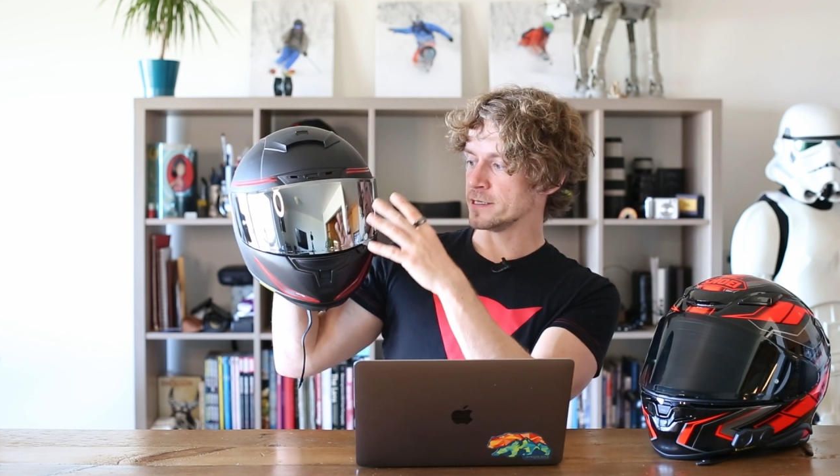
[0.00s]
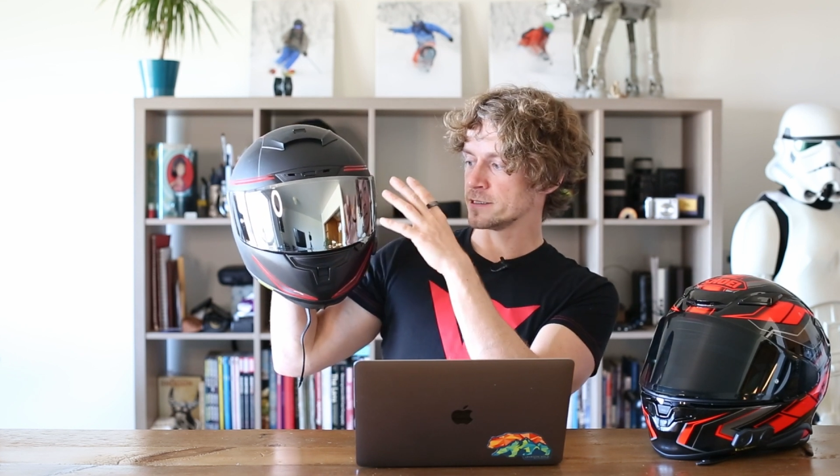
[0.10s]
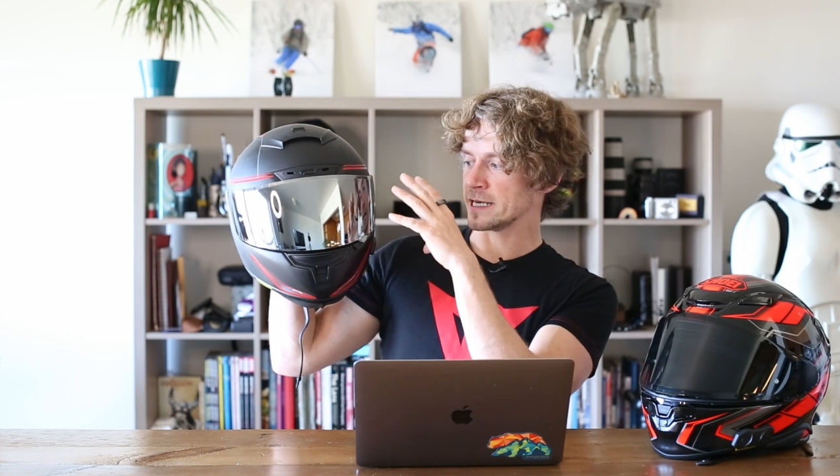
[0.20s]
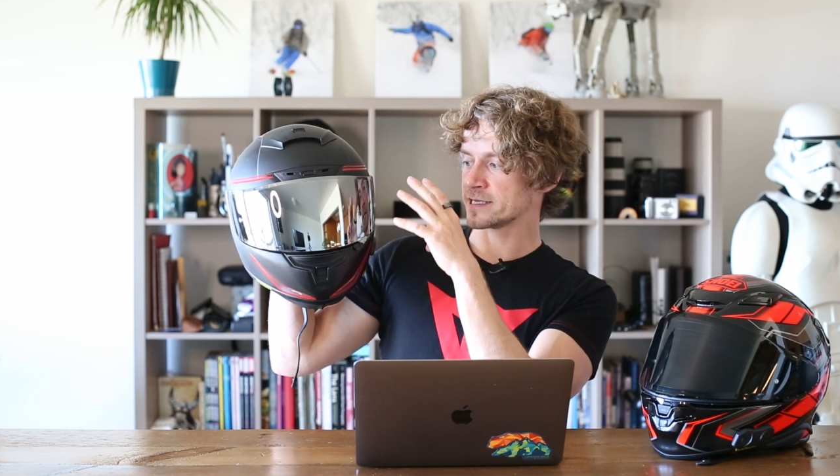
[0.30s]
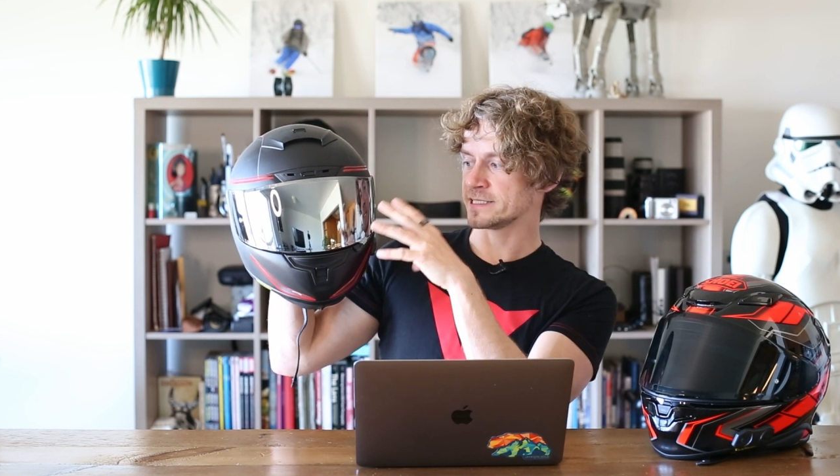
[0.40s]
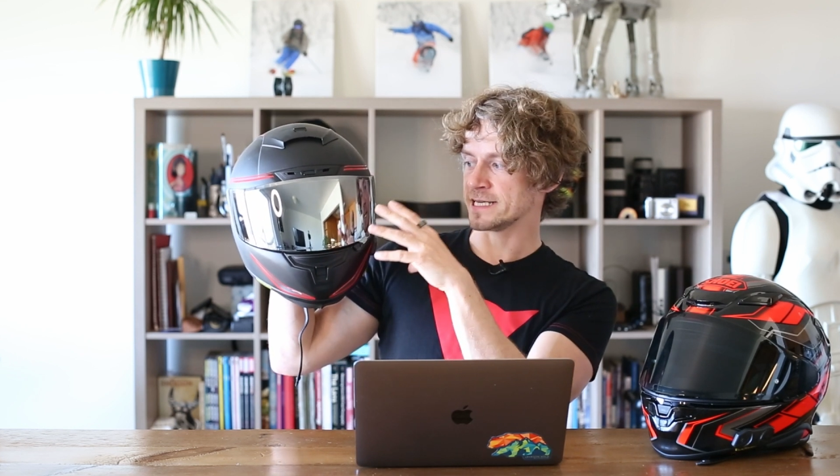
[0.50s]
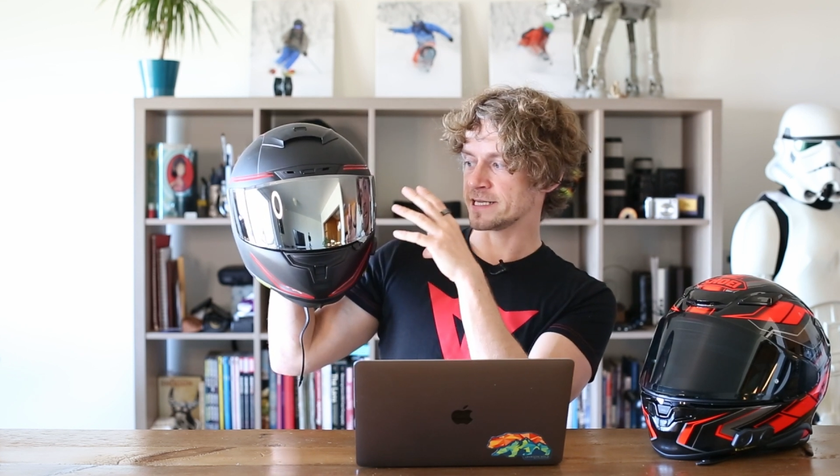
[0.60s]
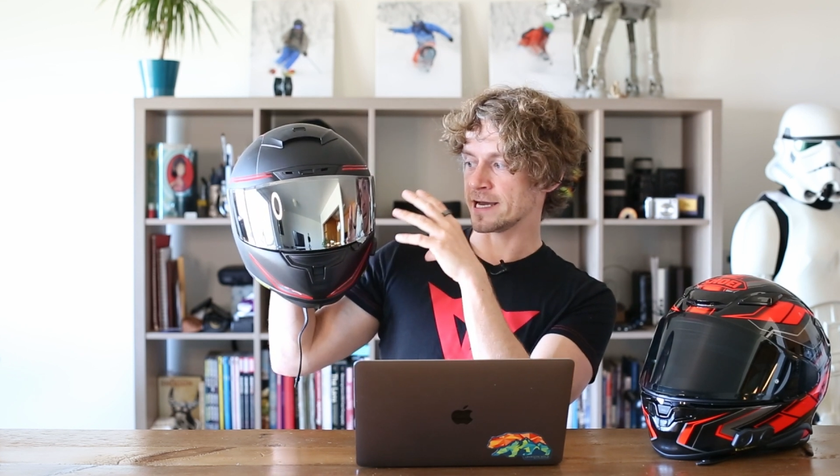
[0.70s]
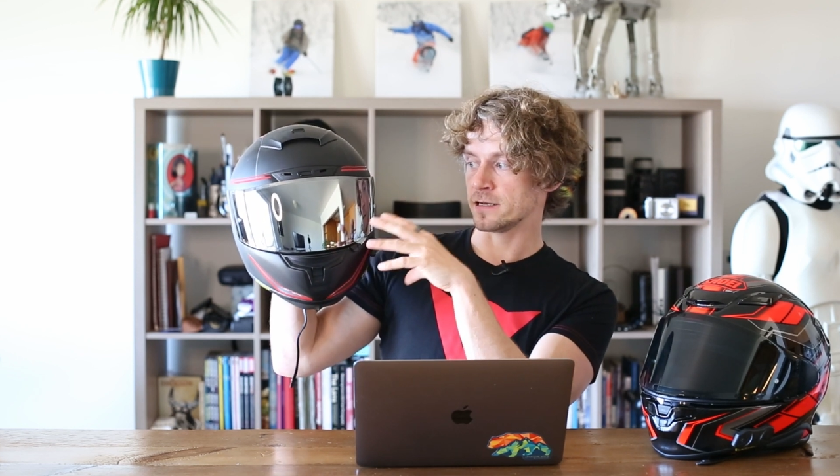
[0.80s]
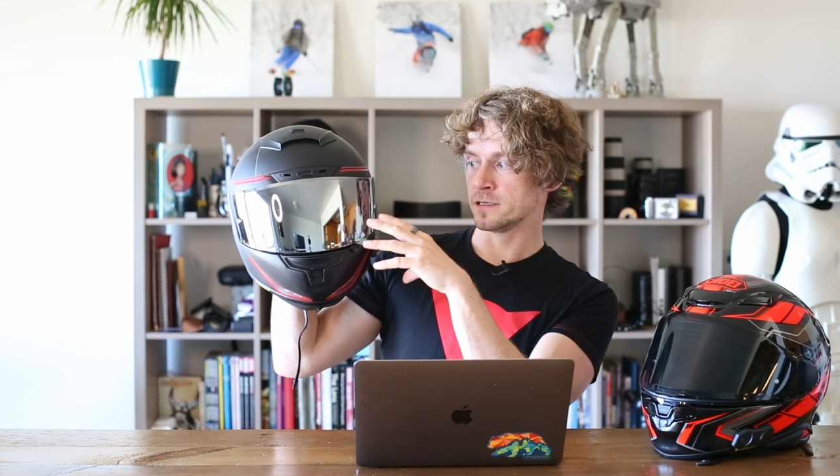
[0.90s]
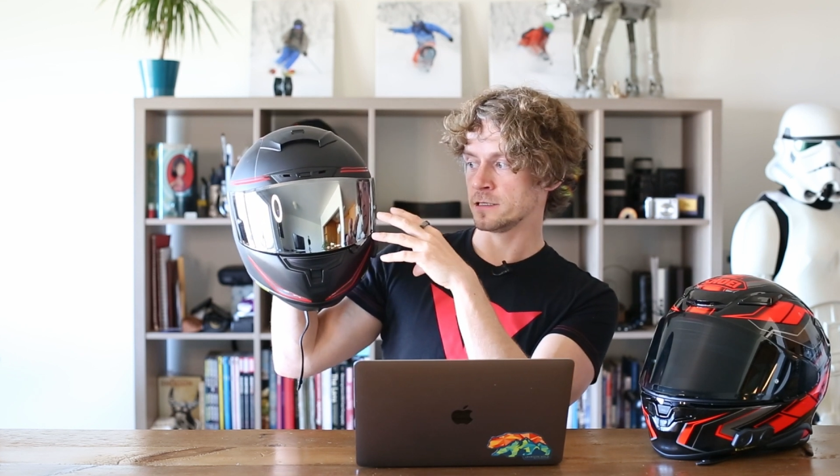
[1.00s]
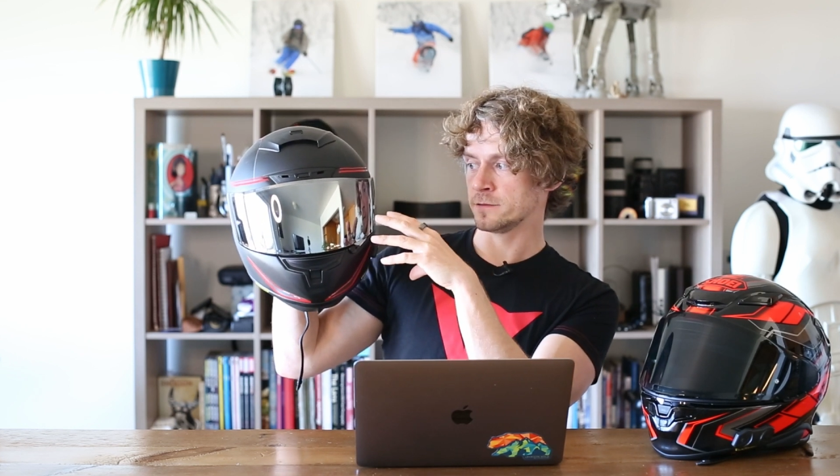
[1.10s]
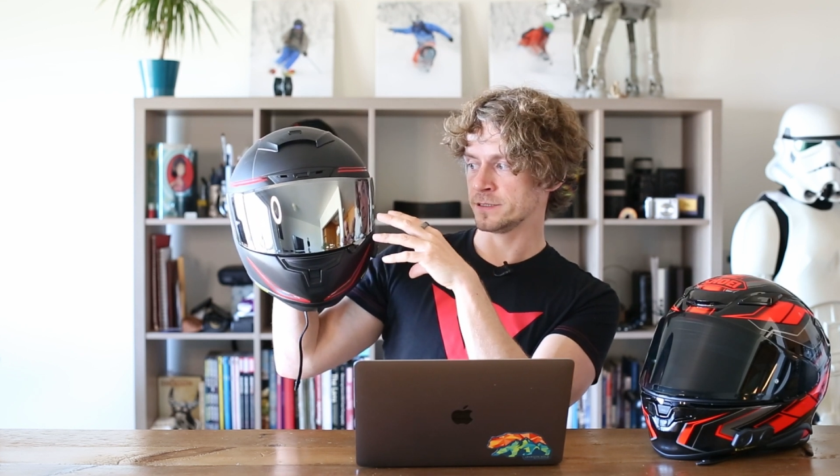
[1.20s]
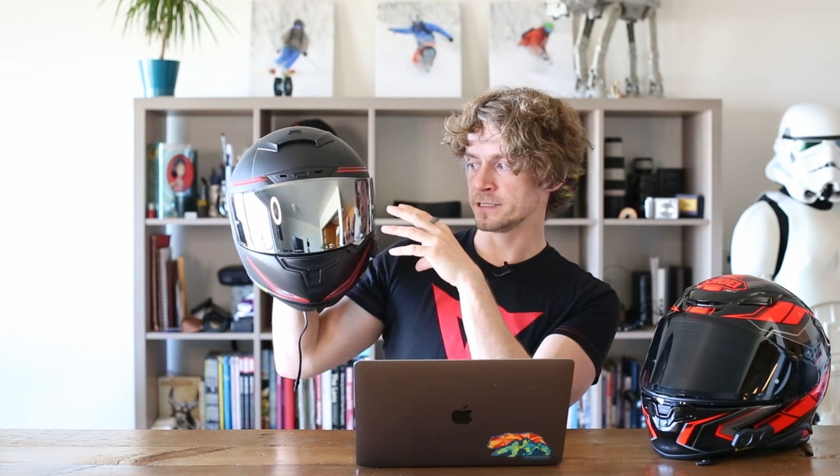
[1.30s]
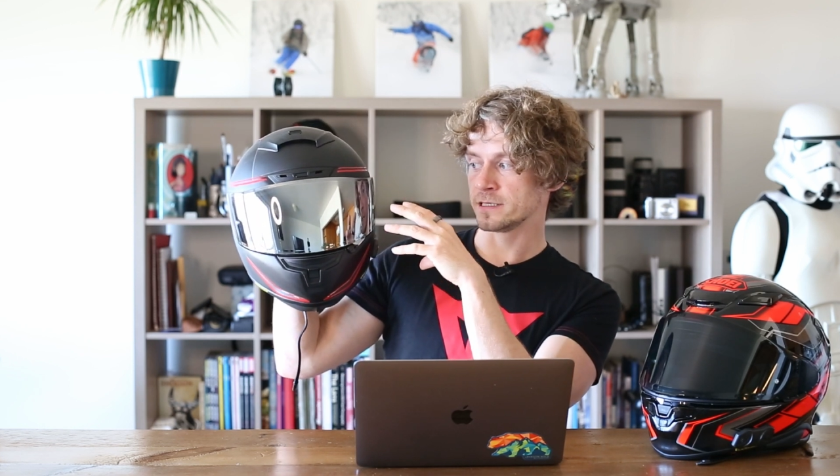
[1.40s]
Like I said, they are a little
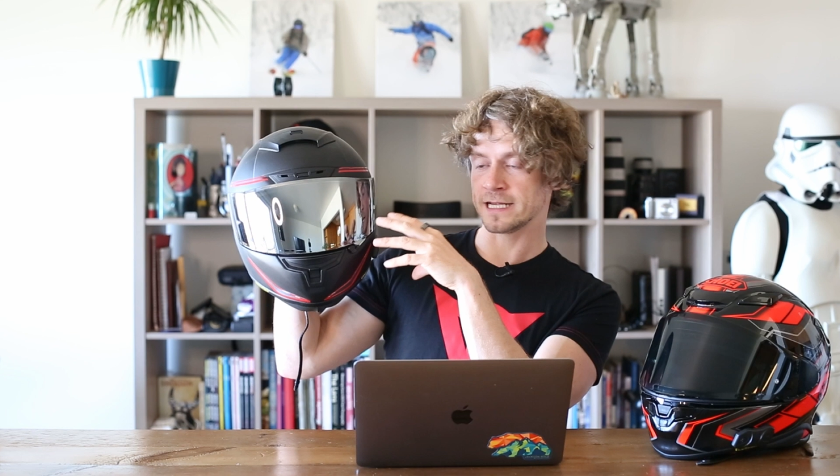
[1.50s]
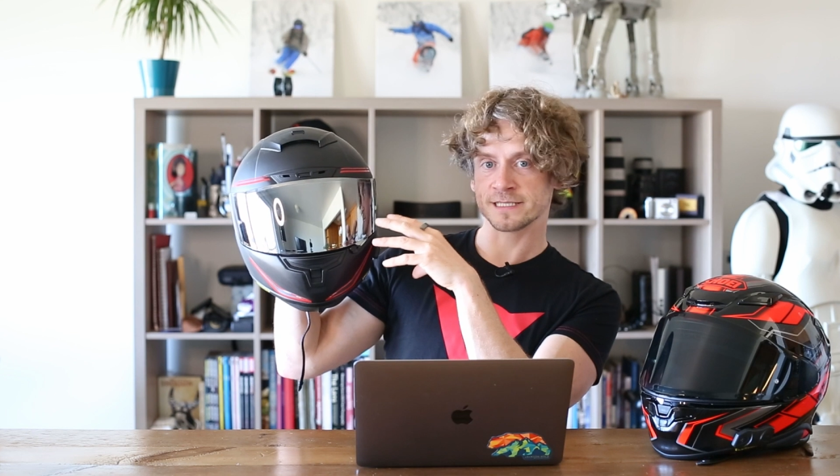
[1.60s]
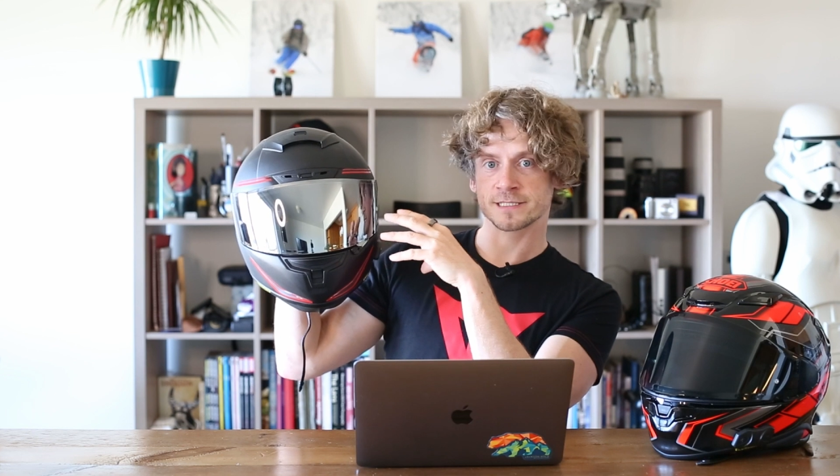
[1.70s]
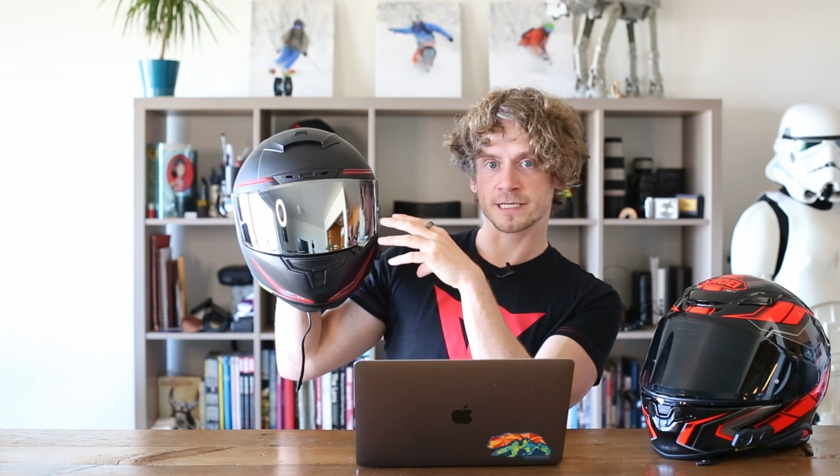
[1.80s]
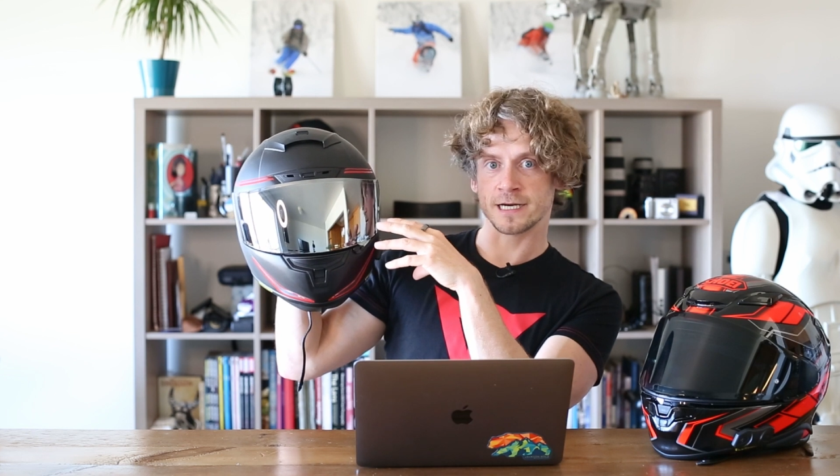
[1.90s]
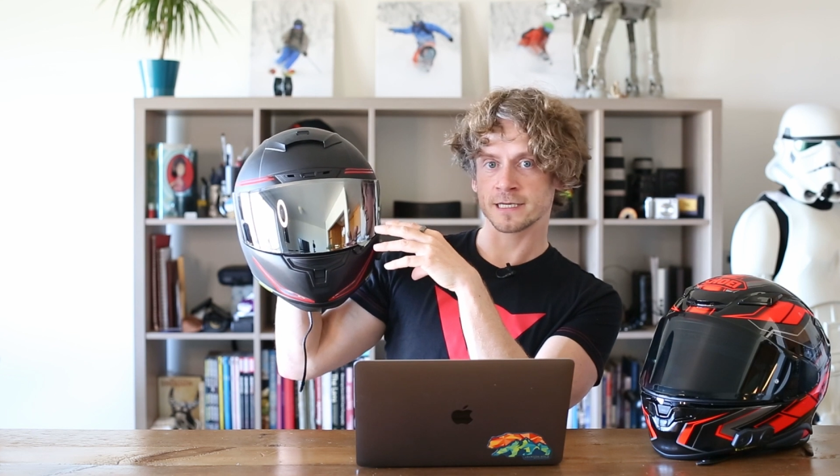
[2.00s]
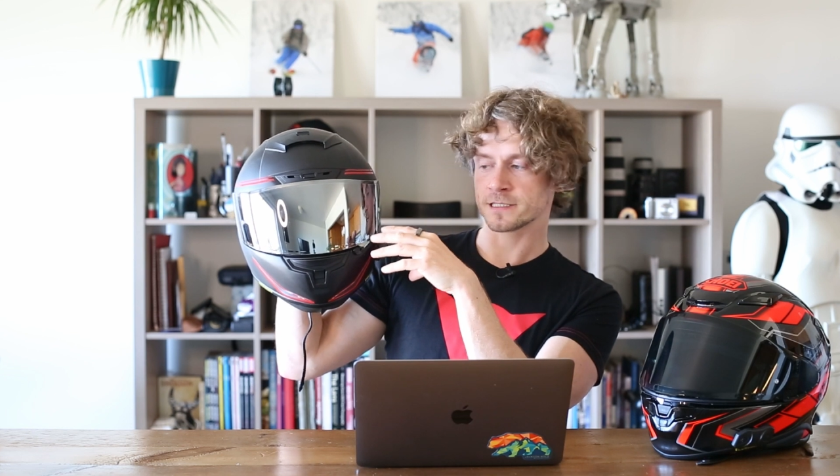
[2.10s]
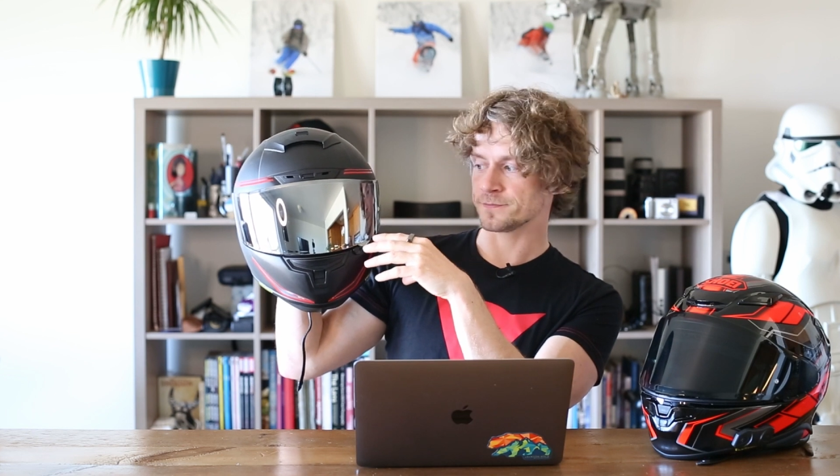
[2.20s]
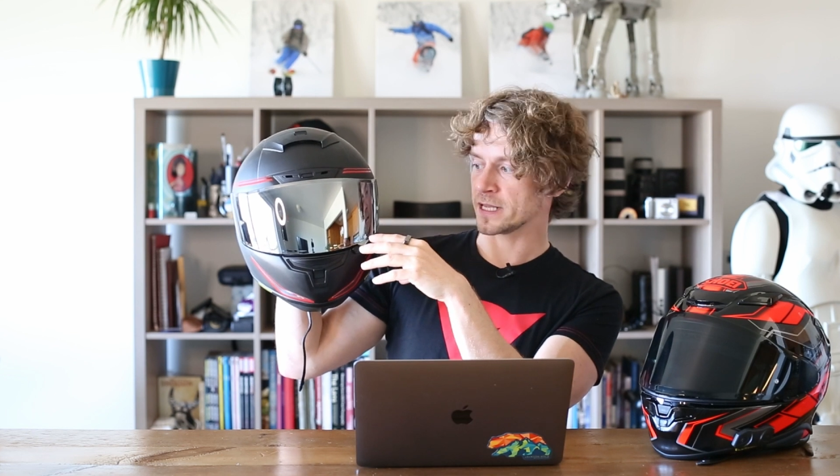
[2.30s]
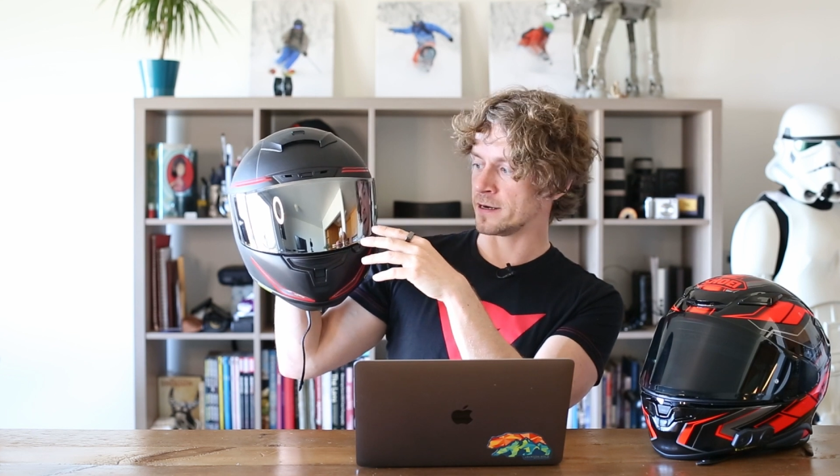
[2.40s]
bit less dark.